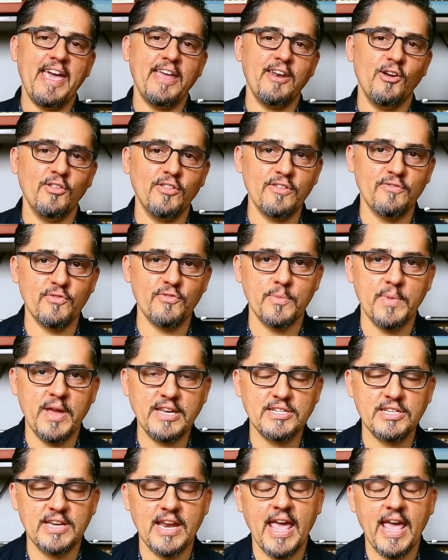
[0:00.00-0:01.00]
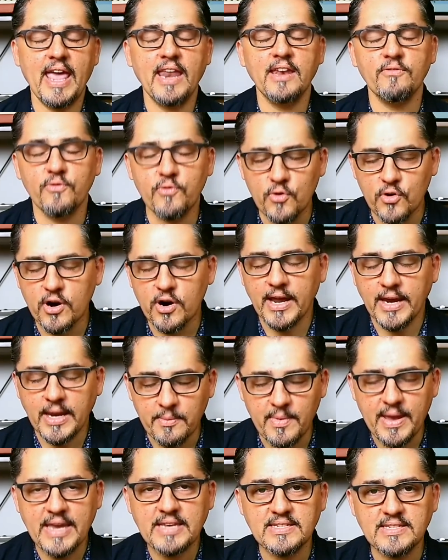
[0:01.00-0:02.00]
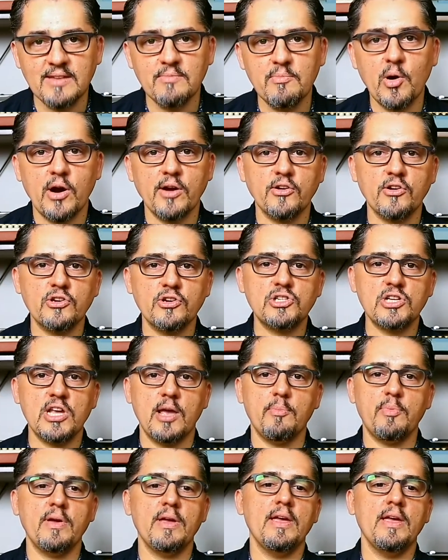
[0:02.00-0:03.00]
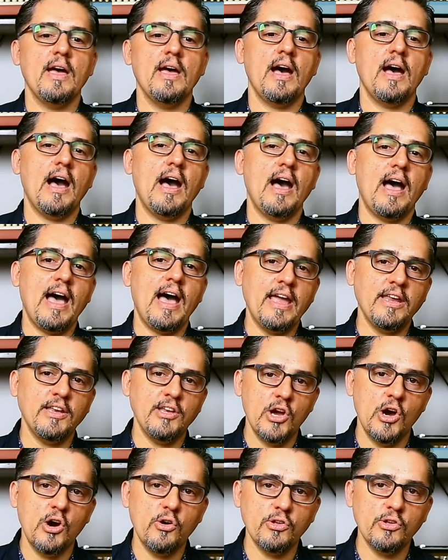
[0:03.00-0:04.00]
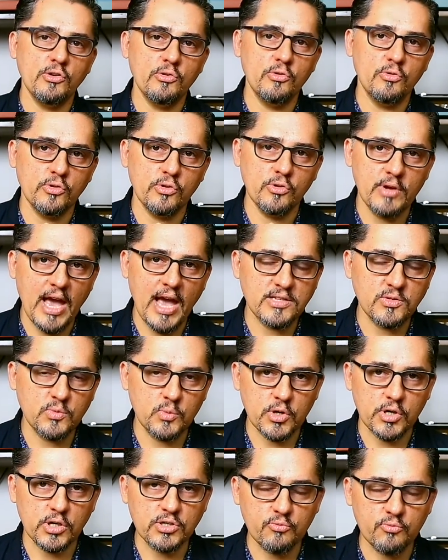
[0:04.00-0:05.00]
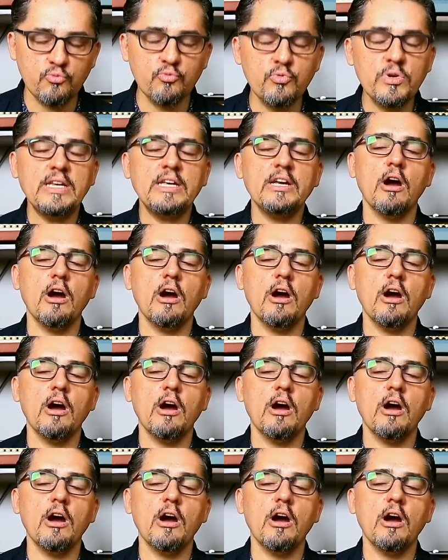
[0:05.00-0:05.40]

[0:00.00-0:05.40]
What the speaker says: all the information, and for an amazing partnership. I know you guys worked really